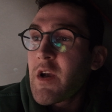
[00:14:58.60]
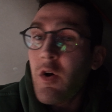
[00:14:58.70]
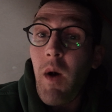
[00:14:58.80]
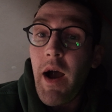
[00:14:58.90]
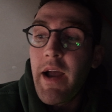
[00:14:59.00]

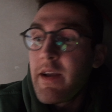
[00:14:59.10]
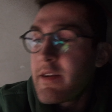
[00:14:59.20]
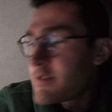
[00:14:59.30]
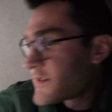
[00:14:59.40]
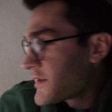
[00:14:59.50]
quiet,
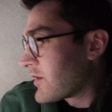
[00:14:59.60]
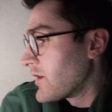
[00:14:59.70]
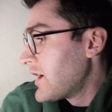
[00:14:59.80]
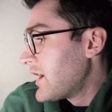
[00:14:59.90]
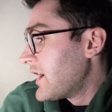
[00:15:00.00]
so
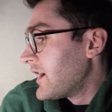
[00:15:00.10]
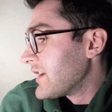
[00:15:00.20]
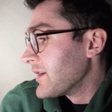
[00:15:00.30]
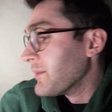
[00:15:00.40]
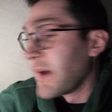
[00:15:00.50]

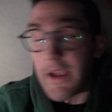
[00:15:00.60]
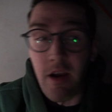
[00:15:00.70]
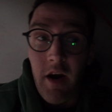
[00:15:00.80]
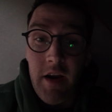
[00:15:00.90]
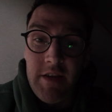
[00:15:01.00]
you might
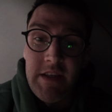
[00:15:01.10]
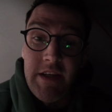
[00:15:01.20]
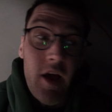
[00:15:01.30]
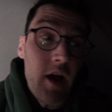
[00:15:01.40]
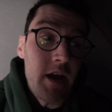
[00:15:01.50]
honestly
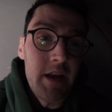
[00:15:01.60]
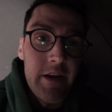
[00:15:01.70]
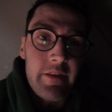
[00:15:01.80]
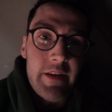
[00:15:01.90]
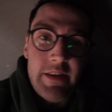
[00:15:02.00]
not
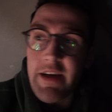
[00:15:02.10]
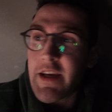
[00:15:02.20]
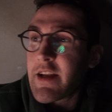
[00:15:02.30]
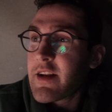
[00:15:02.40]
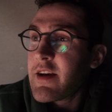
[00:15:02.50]
hear the
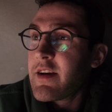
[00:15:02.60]
ticking.